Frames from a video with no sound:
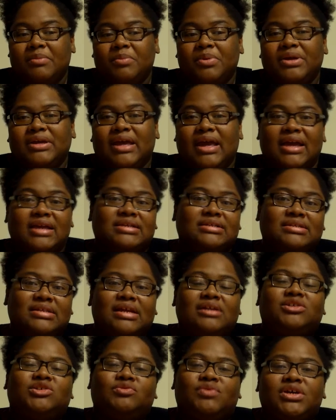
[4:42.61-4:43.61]
but yet his
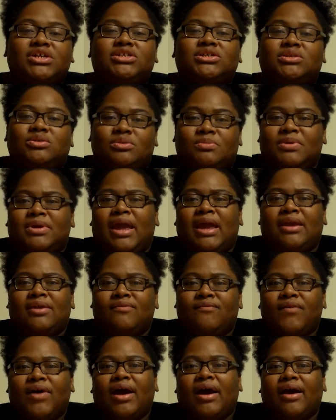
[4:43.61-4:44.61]
saturations would be
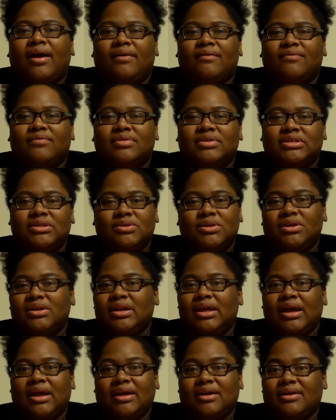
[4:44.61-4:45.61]
85. So
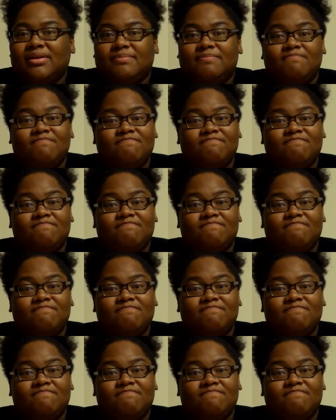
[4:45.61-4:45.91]
they're like,